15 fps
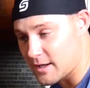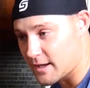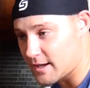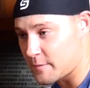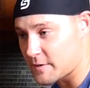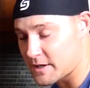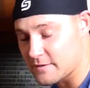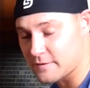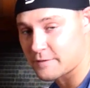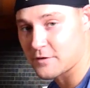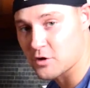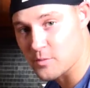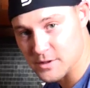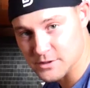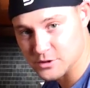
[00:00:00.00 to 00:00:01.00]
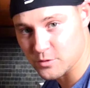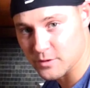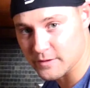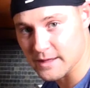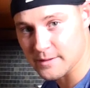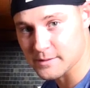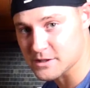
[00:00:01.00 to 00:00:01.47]
And we didn't film us
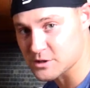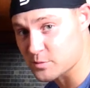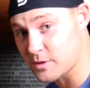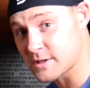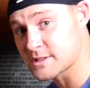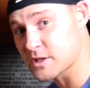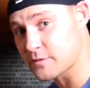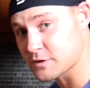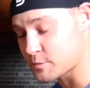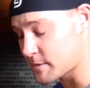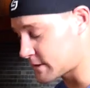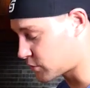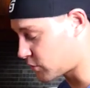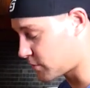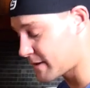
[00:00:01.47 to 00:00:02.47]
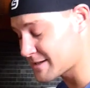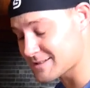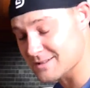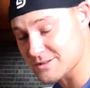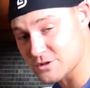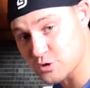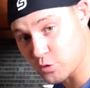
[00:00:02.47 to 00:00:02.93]
doing that because it's pretty self-explanatory.
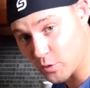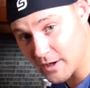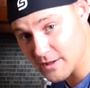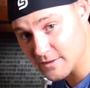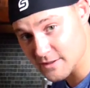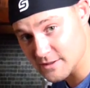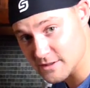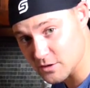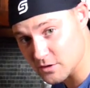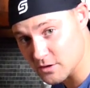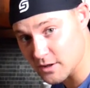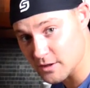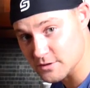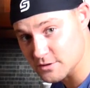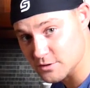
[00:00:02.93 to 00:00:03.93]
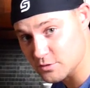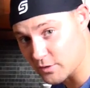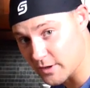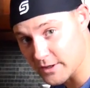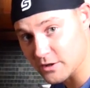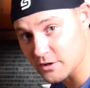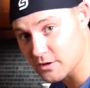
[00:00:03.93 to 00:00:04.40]
Basically, strain this in a
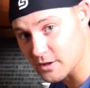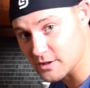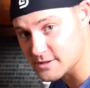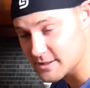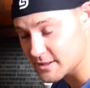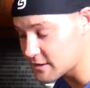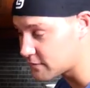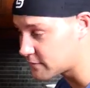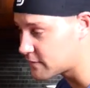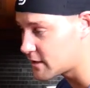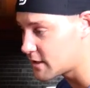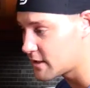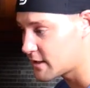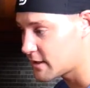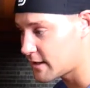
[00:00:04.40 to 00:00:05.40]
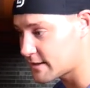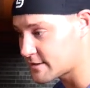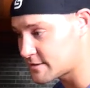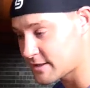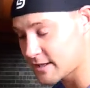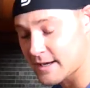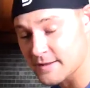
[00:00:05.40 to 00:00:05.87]
strainer, a sieve, and
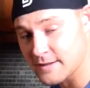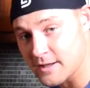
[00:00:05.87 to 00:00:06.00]
stick in